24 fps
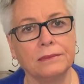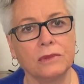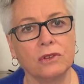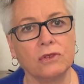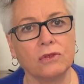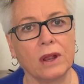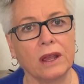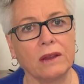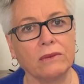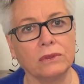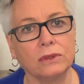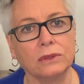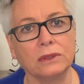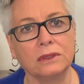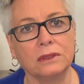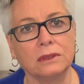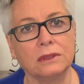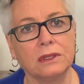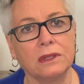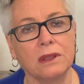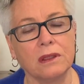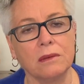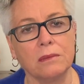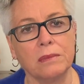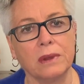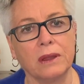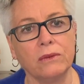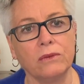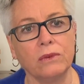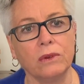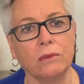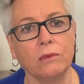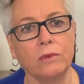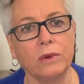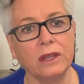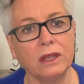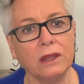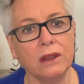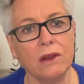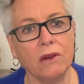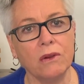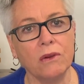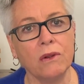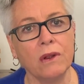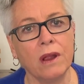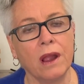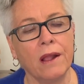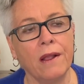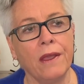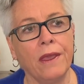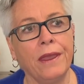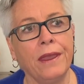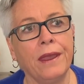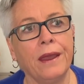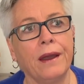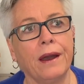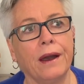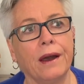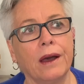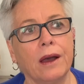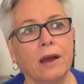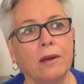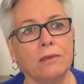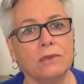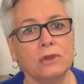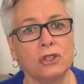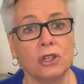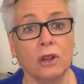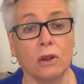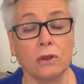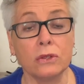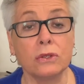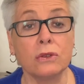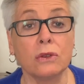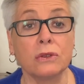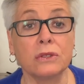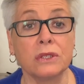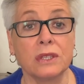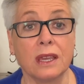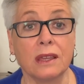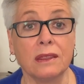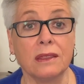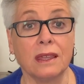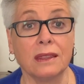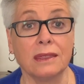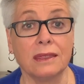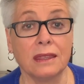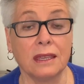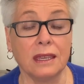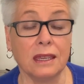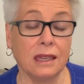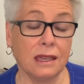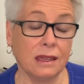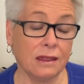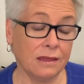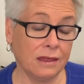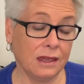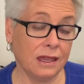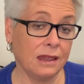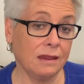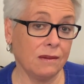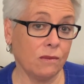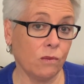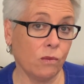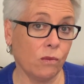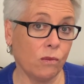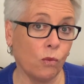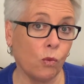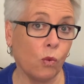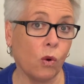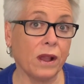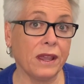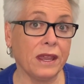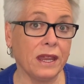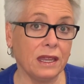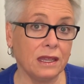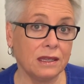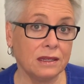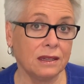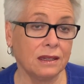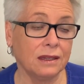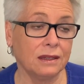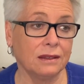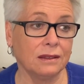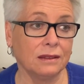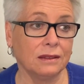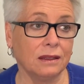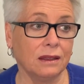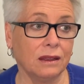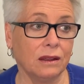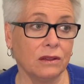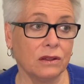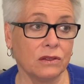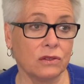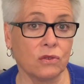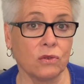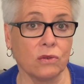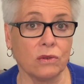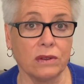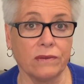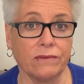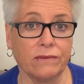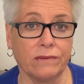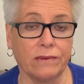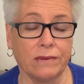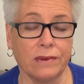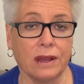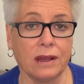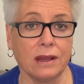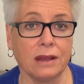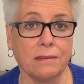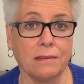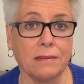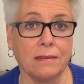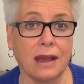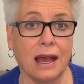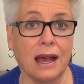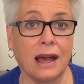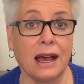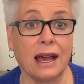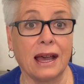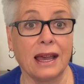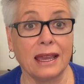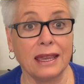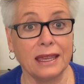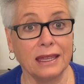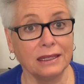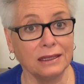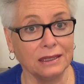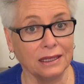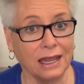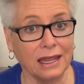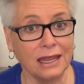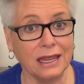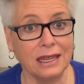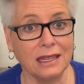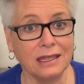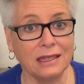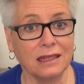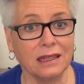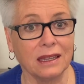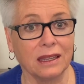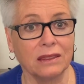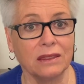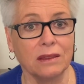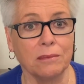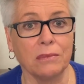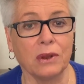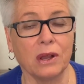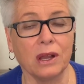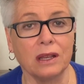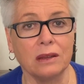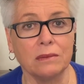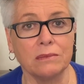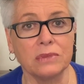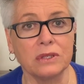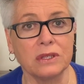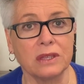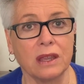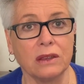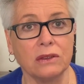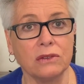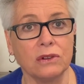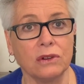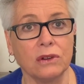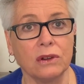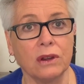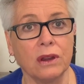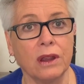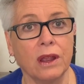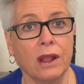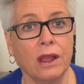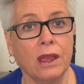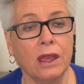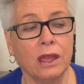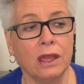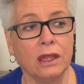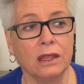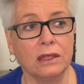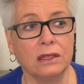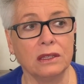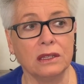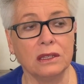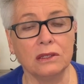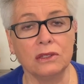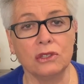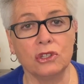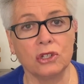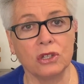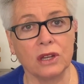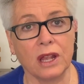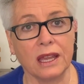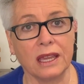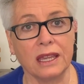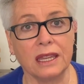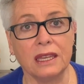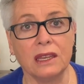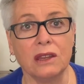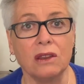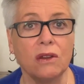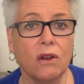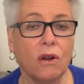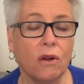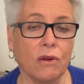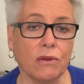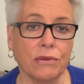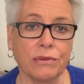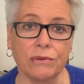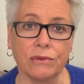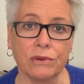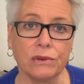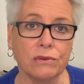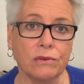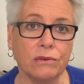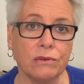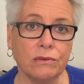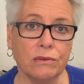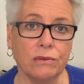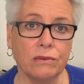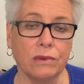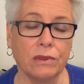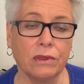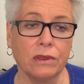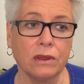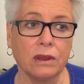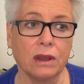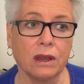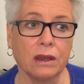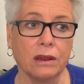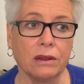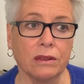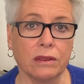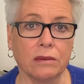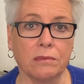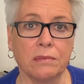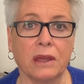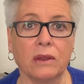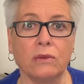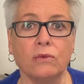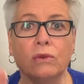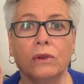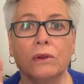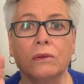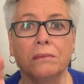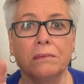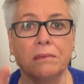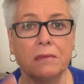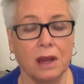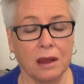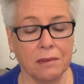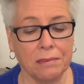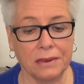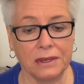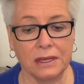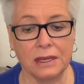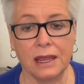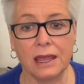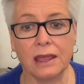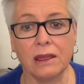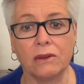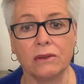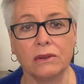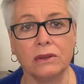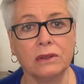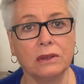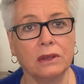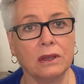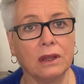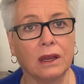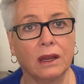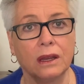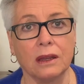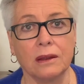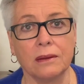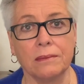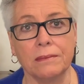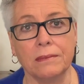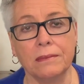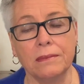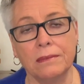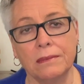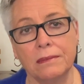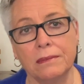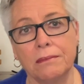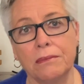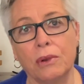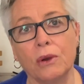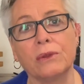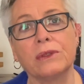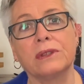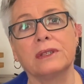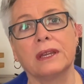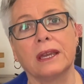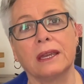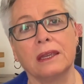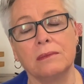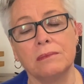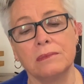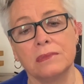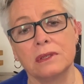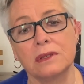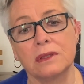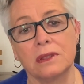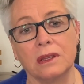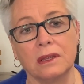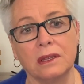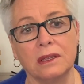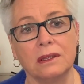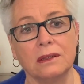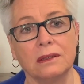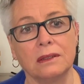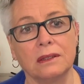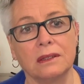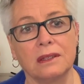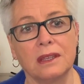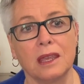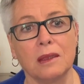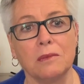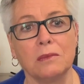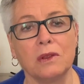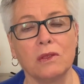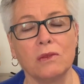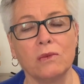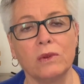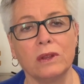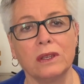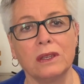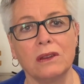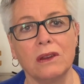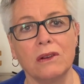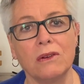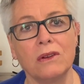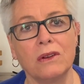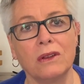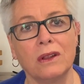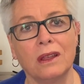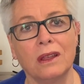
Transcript: traveled to the bedroom window. She also said that the white sort of eye light at the bottom center did shine all through the bedroom, up and down, both times that it came to the window.